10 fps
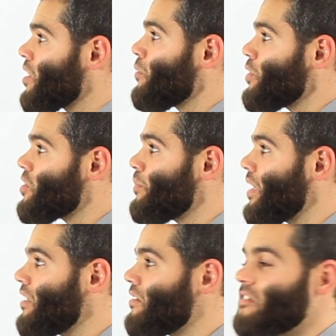which
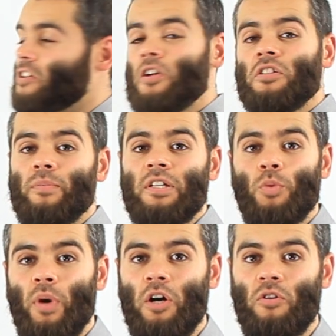means it's going to be
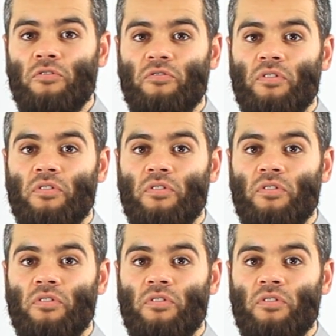12.